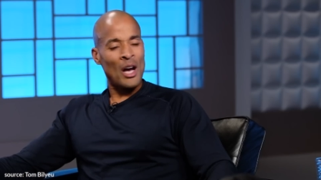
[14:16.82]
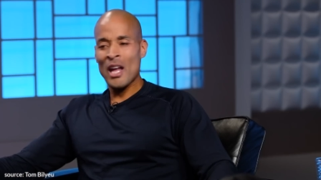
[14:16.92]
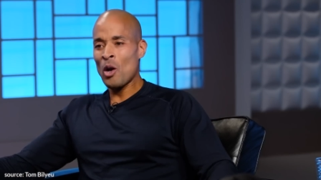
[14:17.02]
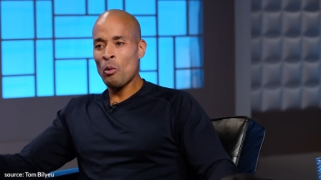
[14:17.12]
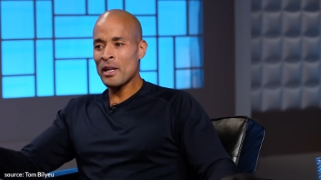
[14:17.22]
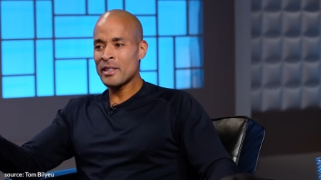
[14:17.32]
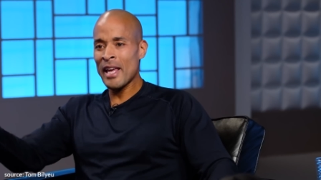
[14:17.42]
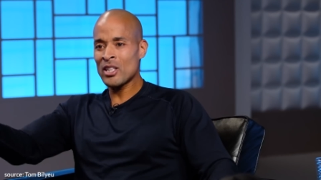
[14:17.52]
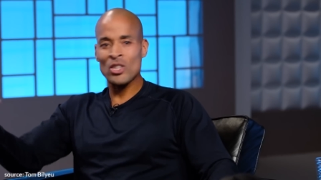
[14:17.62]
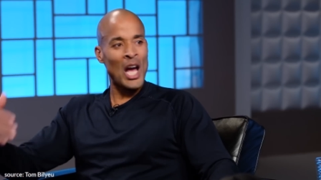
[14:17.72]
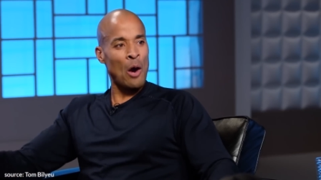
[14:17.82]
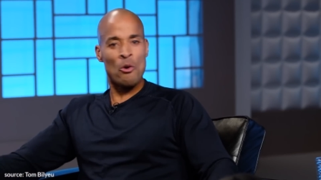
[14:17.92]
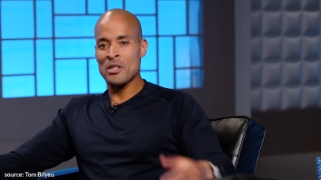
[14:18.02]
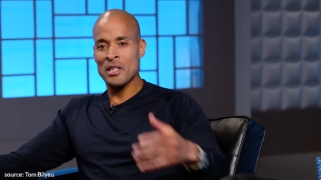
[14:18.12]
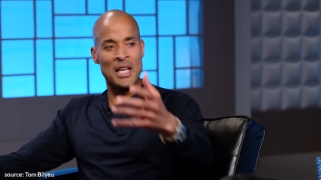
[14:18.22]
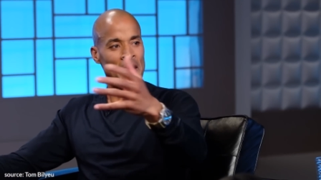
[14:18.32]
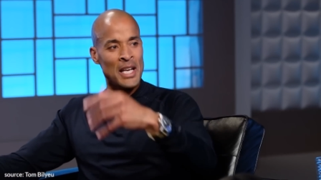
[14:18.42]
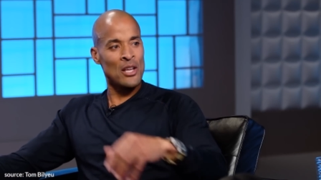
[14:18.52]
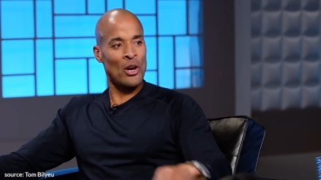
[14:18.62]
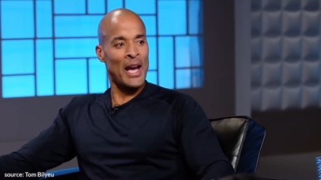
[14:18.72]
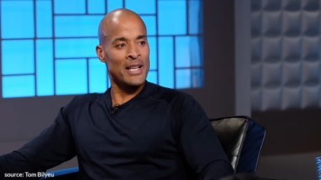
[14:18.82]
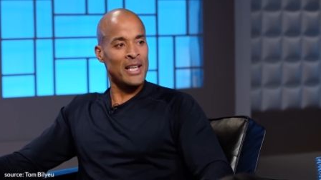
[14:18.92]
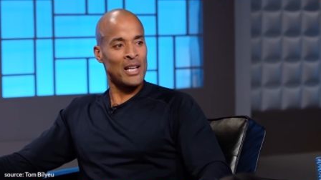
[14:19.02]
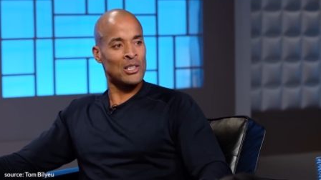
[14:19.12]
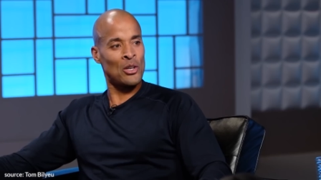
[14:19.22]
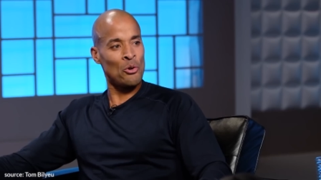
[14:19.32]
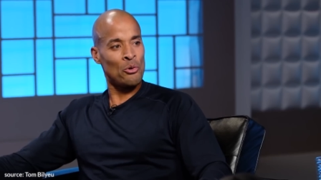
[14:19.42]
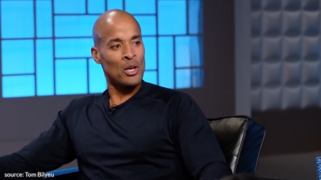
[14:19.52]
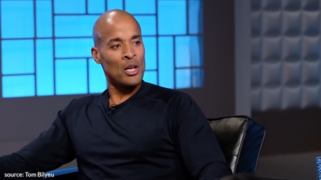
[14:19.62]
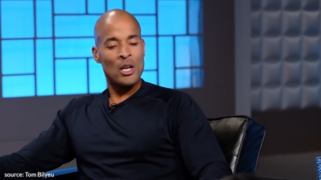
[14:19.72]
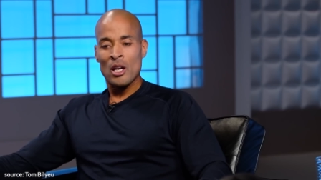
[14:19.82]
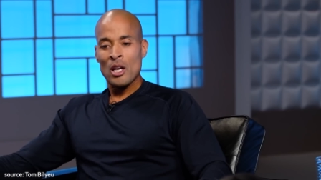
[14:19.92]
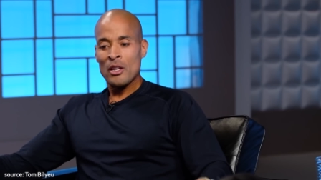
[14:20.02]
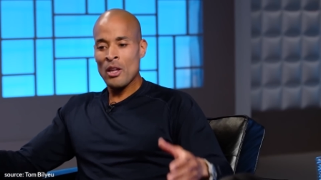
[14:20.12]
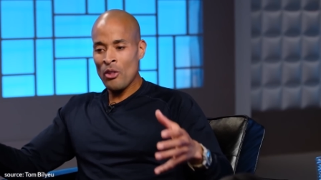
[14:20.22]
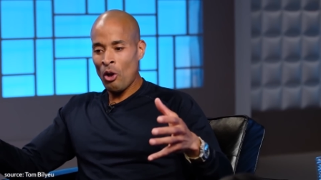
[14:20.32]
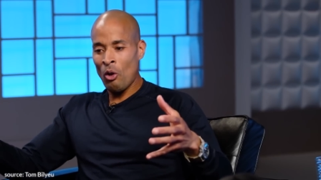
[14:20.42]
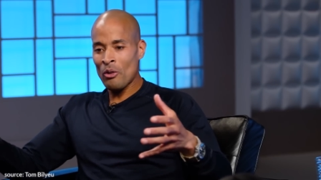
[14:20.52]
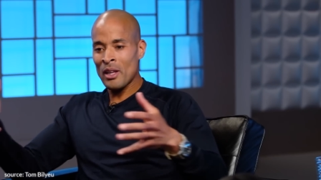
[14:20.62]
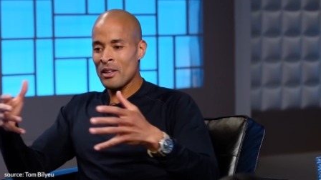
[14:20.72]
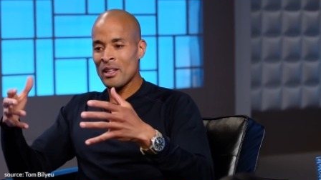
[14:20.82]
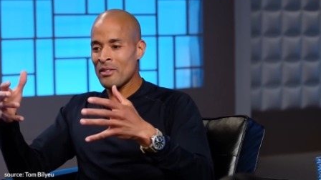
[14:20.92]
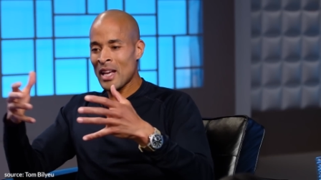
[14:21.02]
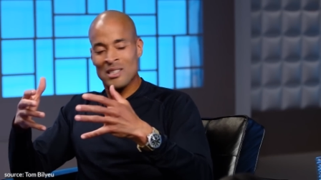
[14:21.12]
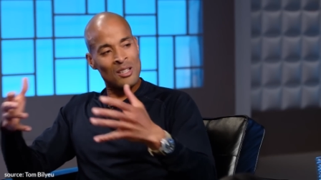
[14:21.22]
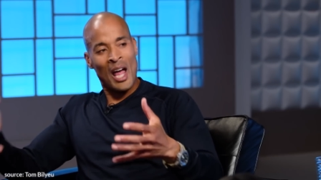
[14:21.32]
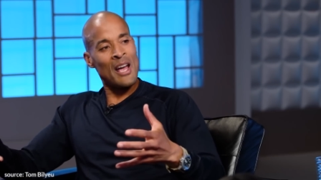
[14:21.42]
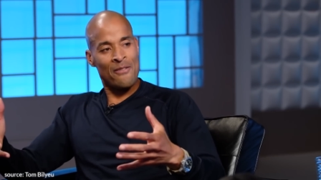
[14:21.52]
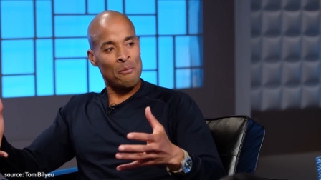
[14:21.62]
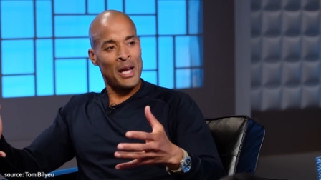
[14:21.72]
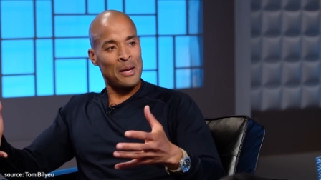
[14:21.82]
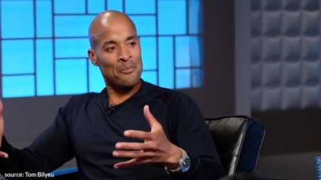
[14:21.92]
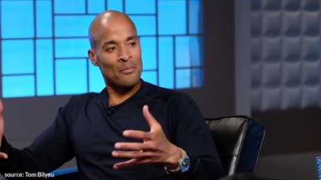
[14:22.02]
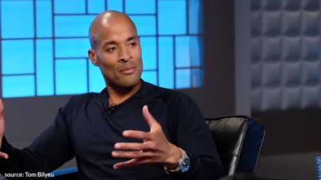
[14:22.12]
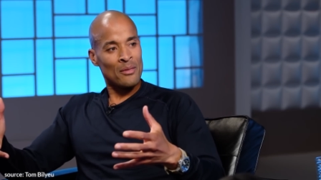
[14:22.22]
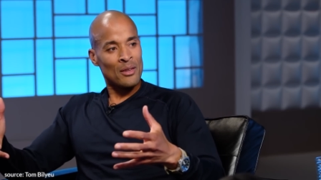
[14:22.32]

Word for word: I don't want to take showers and eat either. I hate that too. The, the whole, that's life, man.